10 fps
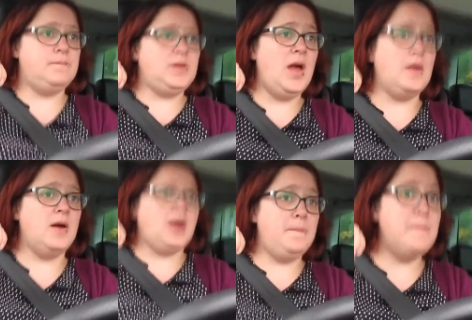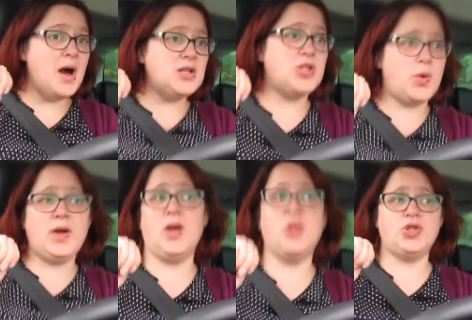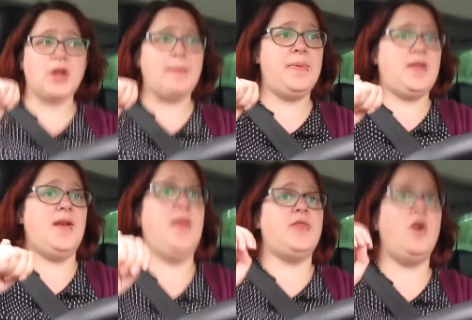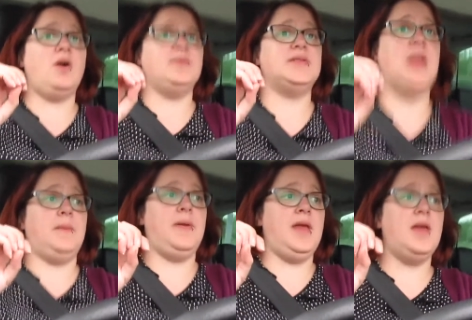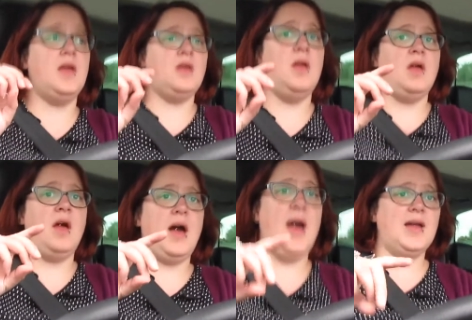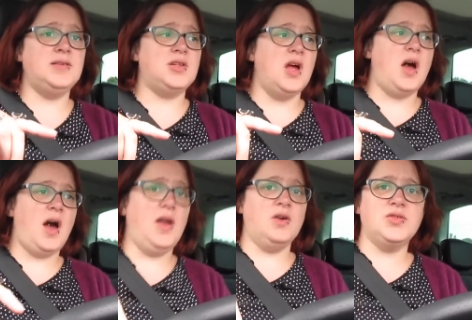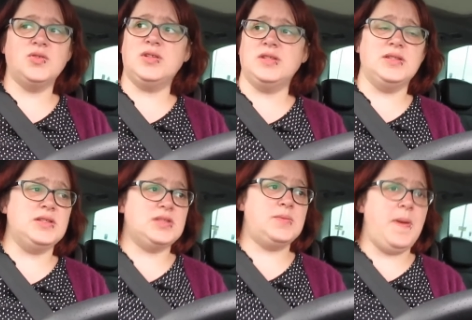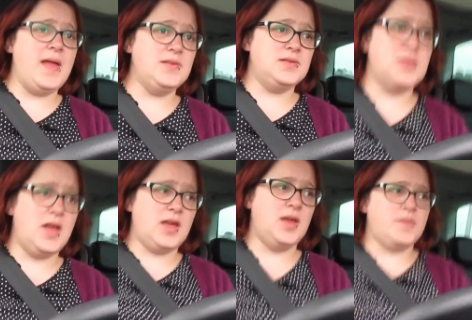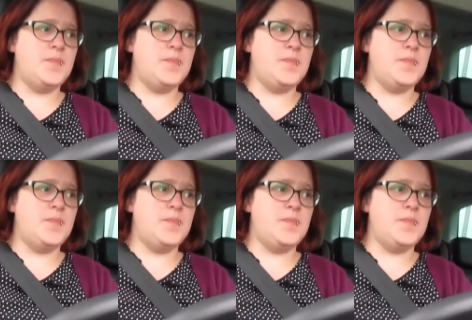Yeah, much quicker trip than I thought it was gonna be. And I also didn't spend, like,